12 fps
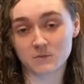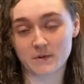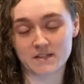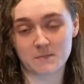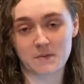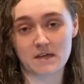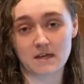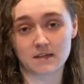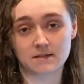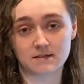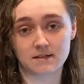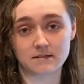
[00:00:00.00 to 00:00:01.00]
recipe
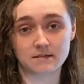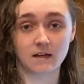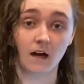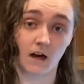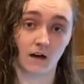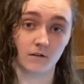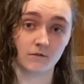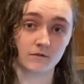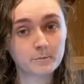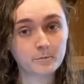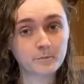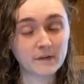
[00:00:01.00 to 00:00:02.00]
consists of
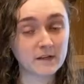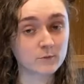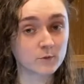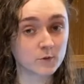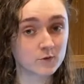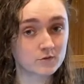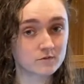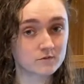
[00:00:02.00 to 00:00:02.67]
beetroot,